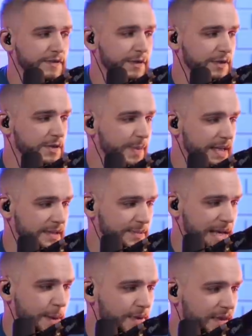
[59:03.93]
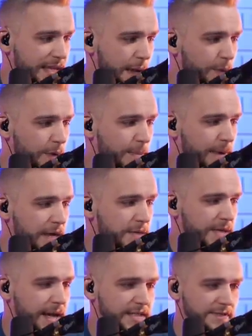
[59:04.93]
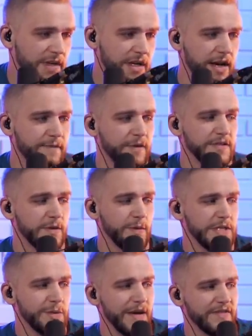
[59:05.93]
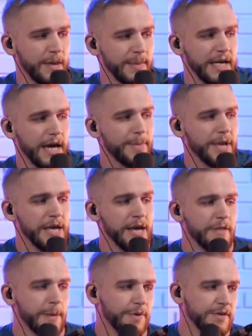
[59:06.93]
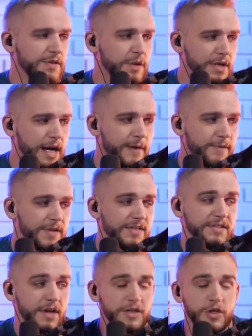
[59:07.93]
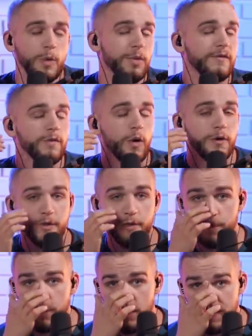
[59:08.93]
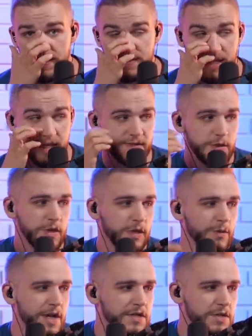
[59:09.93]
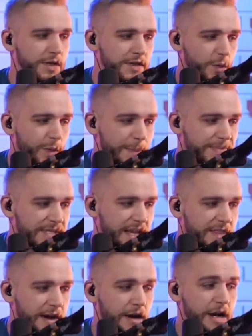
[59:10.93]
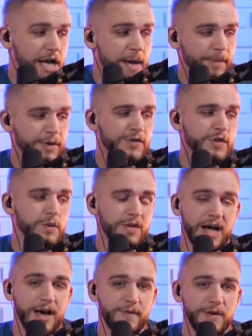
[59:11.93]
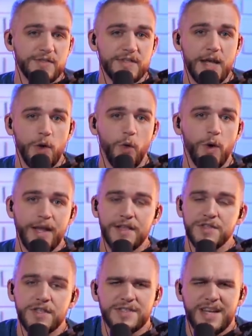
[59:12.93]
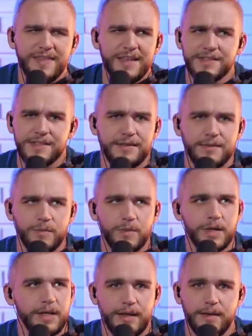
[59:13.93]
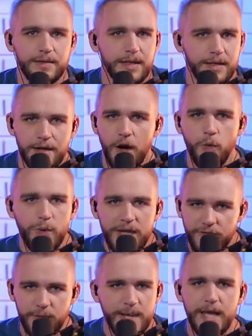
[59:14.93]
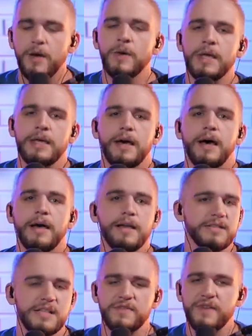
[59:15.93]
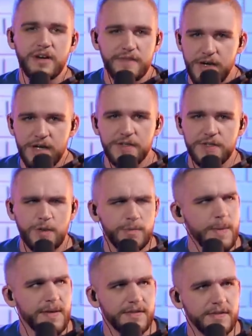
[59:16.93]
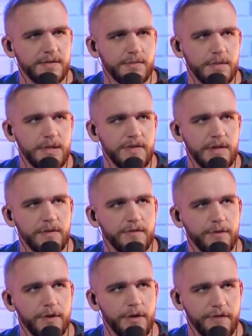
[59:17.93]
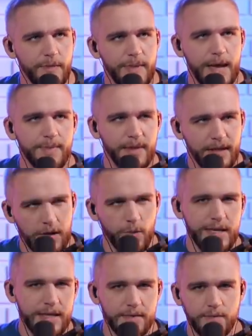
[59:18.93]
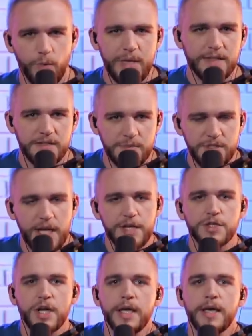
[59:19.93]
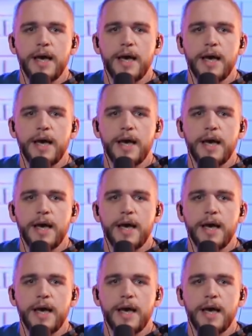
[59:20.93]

for spending some time with us. I want to remind you guys of a conference that we do have coming up. The Pursuit Conference is October 4th through the 6th. You can register at the website there, pursuitconference.org. It's just, I think it's in like a week from now. Uh, it's it's very very soon. Maybe it's even further from that, but like a week and week and some change.